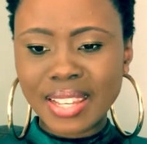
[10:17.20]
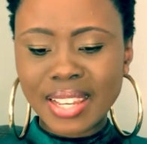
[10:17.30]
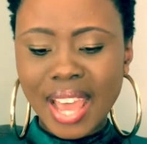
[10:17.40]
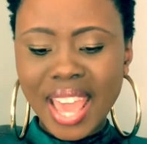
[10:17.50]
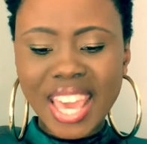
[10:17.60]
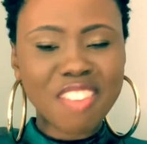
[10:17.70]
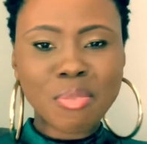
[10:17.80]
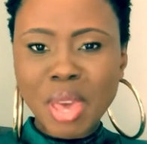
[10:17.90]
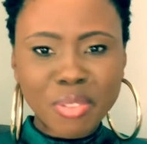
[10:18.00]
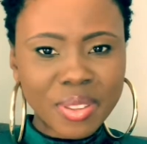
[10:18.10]
I gave him
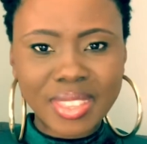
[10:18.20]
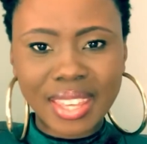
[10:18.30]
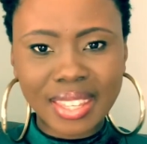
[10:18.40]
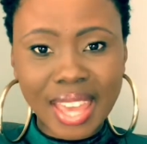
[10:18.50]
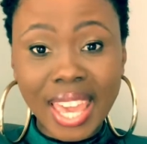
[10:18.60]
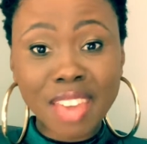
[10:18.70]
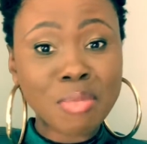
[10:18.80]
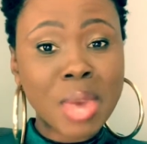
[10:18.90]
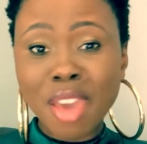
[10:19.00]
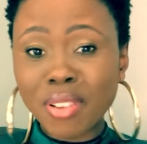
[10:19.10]
everything. I gave him
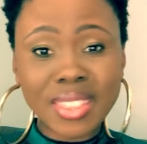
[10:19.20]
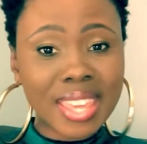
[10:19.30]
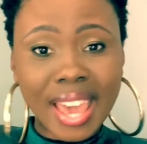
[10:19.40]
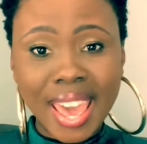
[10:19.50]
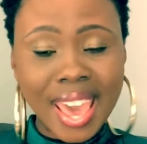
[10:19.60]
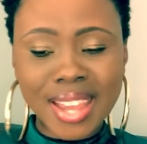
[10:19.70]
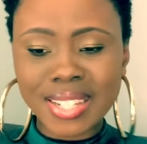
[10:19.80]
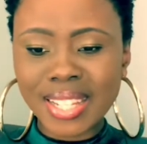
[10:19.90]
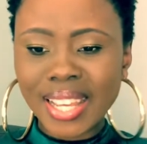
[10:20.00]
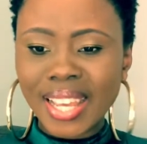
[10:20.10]
everything I had.
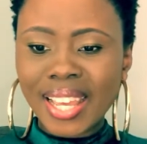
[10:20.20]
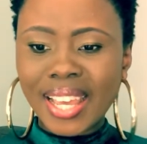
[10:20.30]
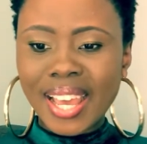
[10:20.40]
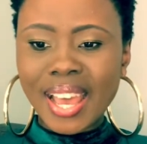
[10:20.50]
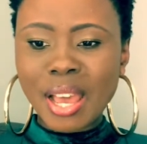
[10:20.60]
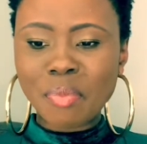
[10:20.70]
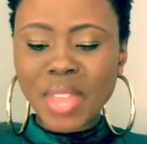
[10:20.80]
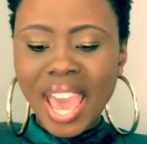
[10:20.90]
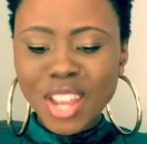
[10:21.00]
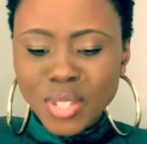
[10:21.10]
I
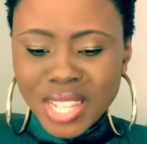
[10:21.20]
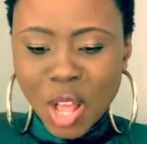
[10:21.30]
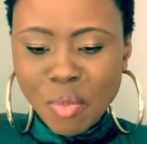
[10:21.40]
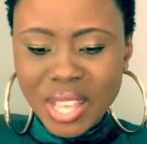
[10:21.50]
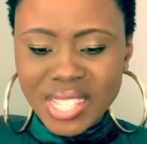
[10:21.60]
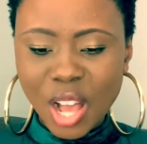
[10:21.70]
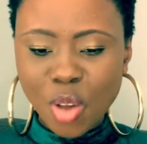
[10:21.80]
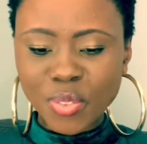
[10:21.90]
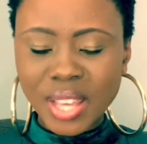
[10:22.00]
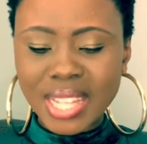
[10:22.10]
had to tell
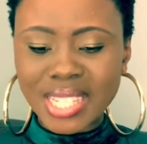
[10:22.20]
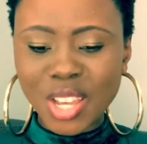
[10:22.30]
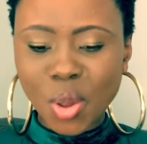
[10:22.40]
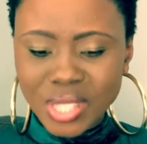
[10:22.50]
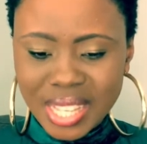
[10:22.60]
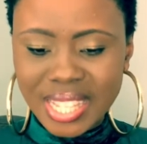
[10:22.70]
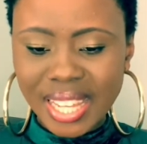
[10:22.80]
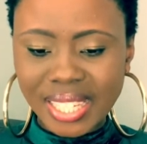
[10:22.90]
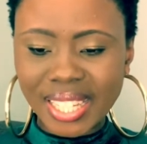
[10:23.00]
myself that, Nkosazana,